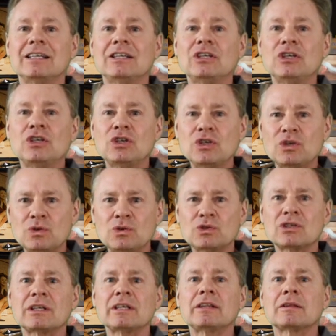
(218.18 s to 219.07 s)

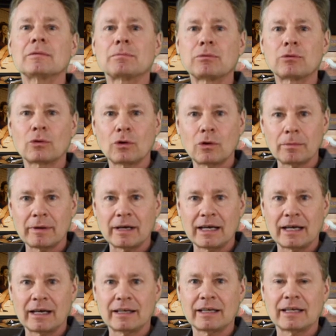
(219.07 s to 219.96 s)
usually the
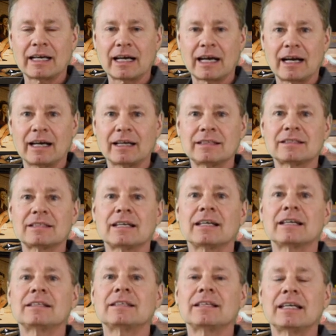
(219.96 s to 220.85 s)
probiotic
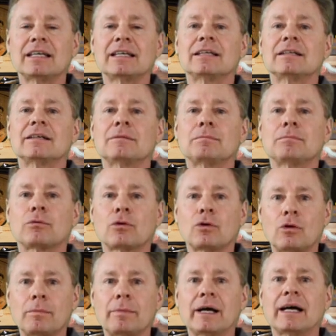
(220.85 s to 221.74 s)
content in
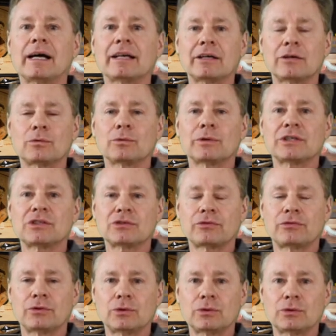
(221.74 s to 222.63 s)
probiotic-rich
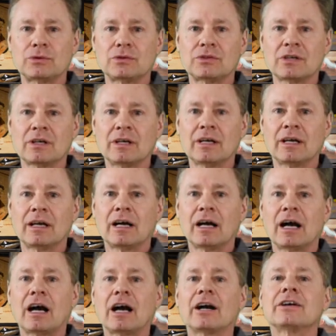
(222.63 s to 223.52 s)
foods
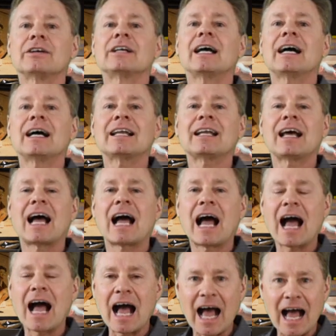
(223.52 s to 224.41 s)
are not
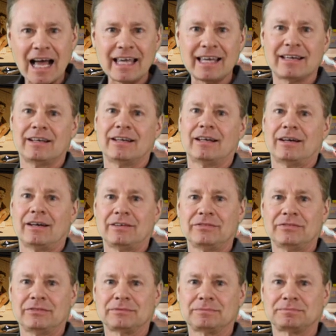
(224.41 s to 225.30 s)
high
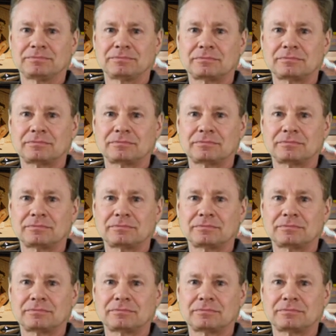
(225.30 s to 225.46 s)
enough